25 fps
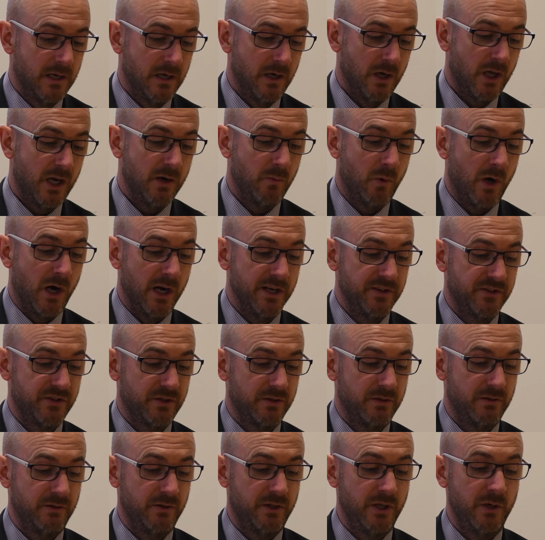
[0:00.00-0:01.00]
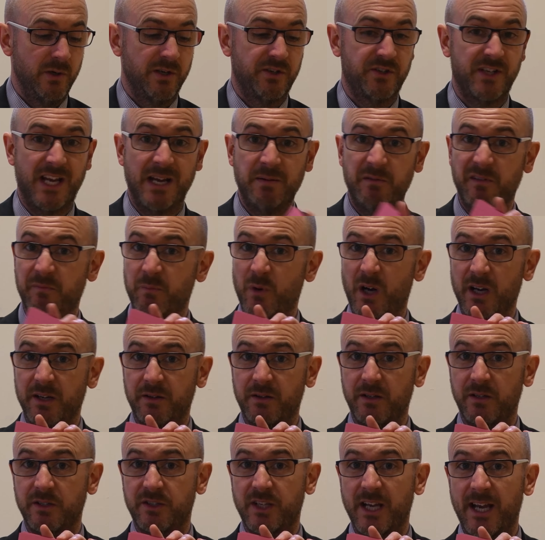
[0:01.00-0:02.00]
Likewise, do the same with
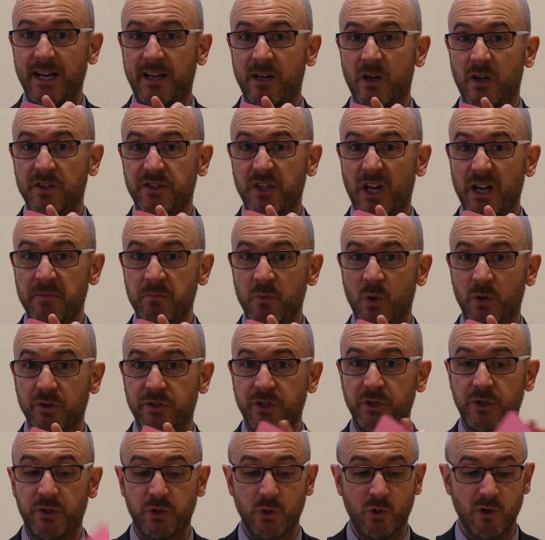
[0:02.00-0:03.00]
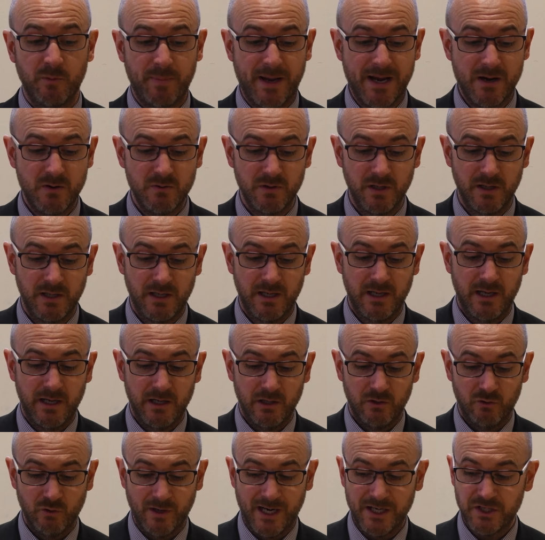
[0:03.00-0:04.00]
my set of cards that I'm not too sure about.
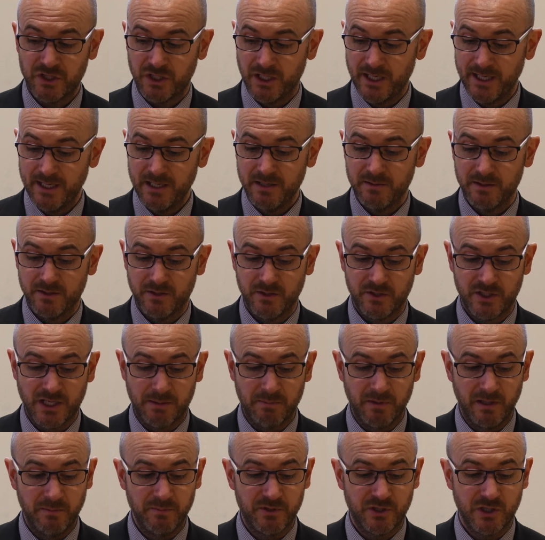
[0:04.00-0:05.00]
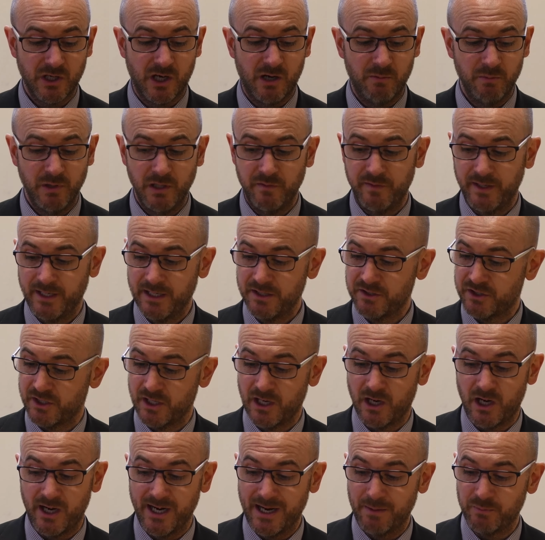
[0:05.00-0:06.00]
Gradually, some of them start moving into
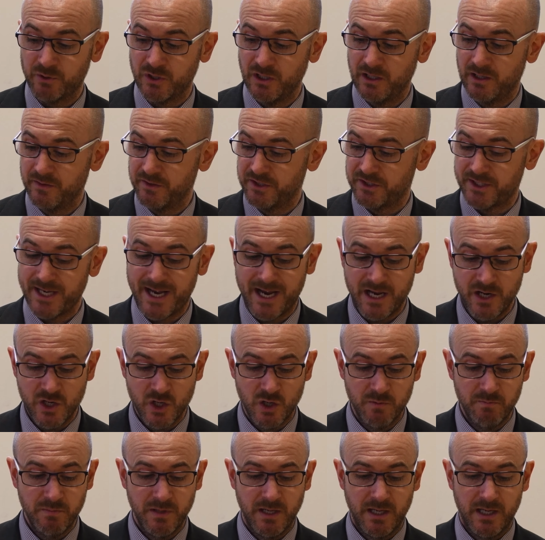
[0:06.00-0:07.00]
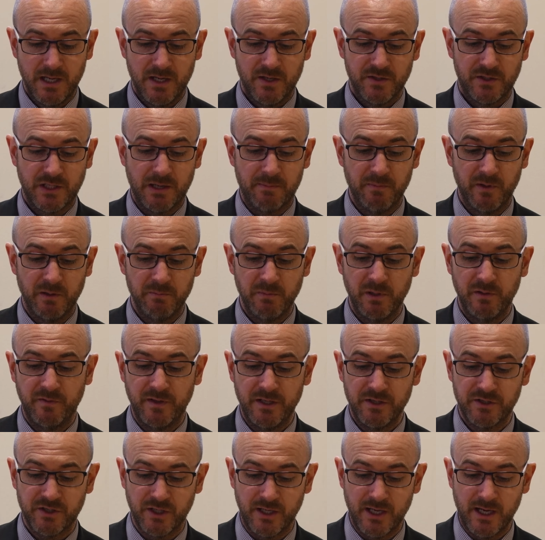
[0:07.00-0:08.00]
the I absolutely understand them. Some of them move
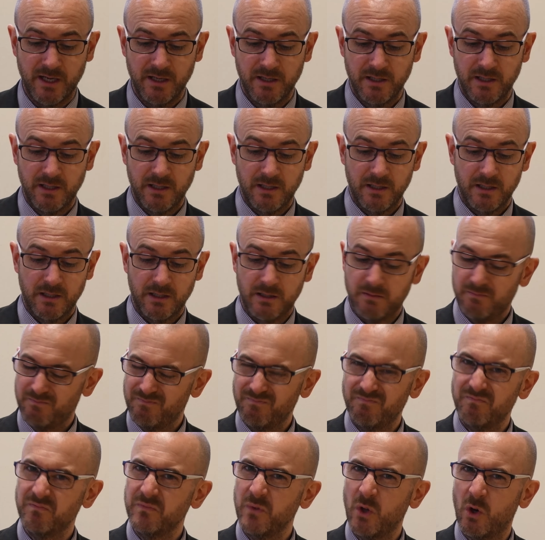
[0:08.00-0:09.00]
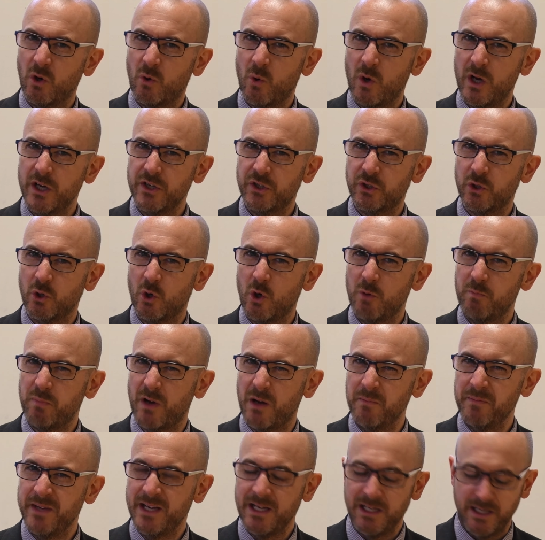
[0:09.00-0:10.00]
into the not quite sure,
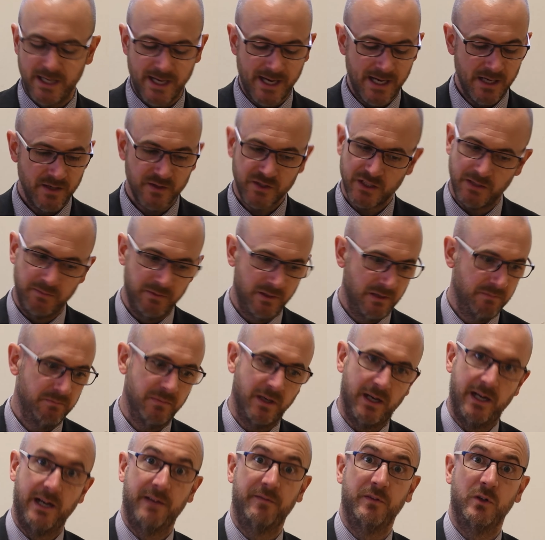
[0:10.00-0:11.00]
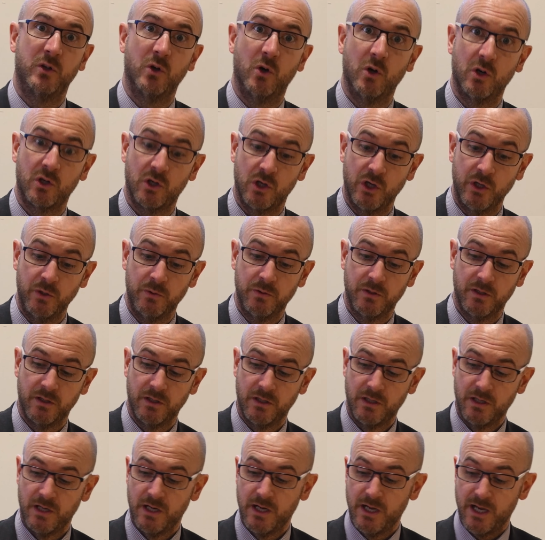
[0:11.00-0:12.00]
I'm nearly there. Some of them I haven't got a clue.
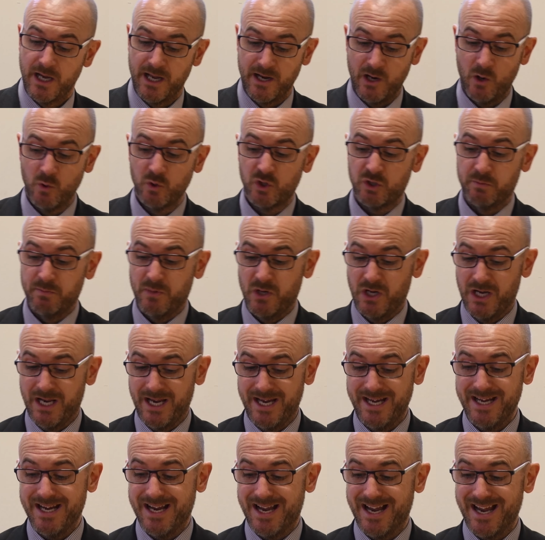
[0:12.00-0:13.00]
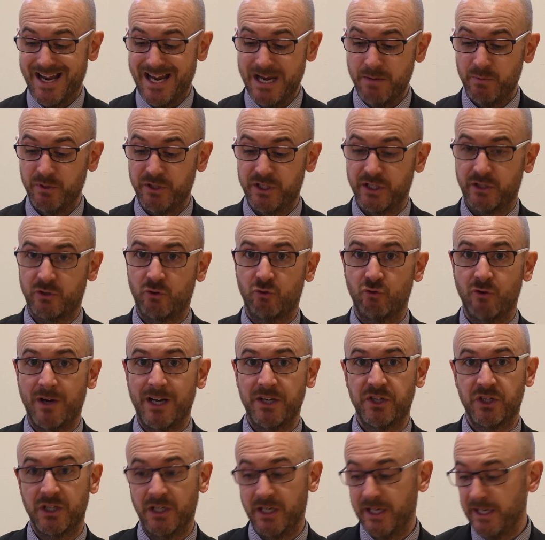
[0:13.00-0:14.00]
And ultimately, he would just
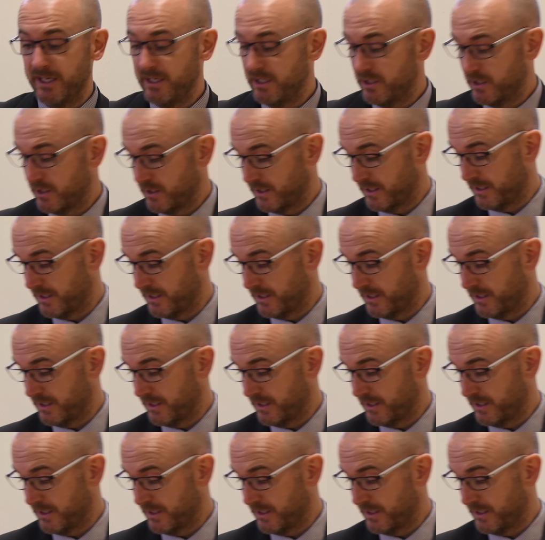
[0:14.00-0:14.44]
gradually